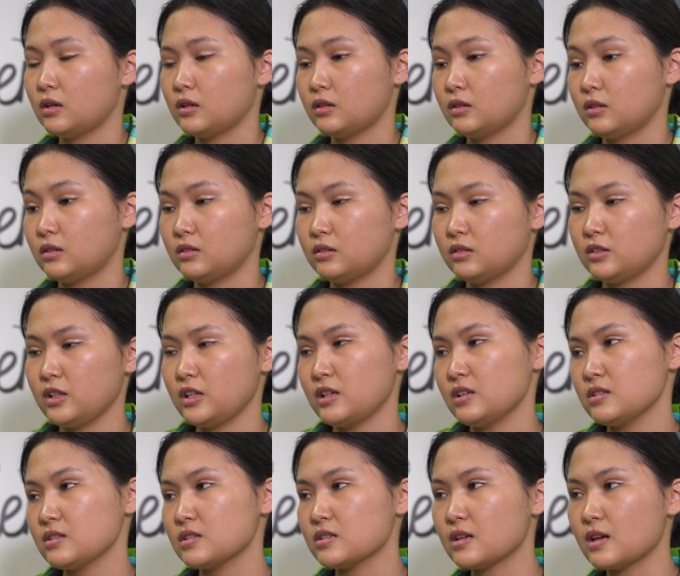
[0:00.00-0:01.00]

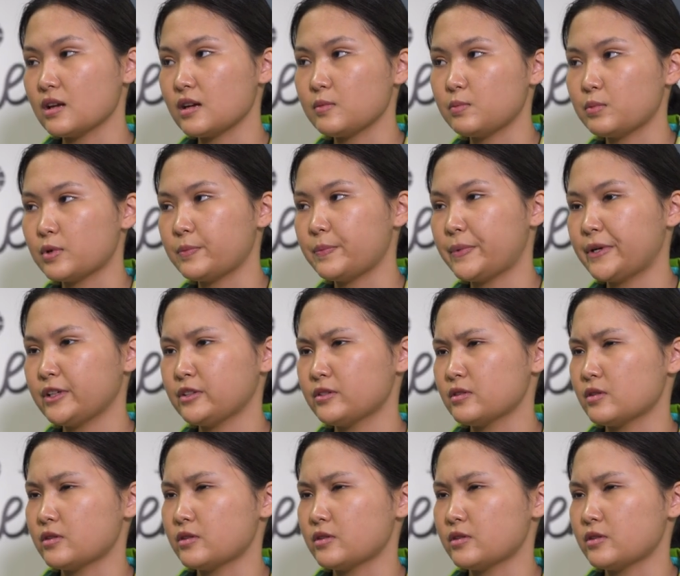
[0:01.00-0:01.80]
Yes, I prepared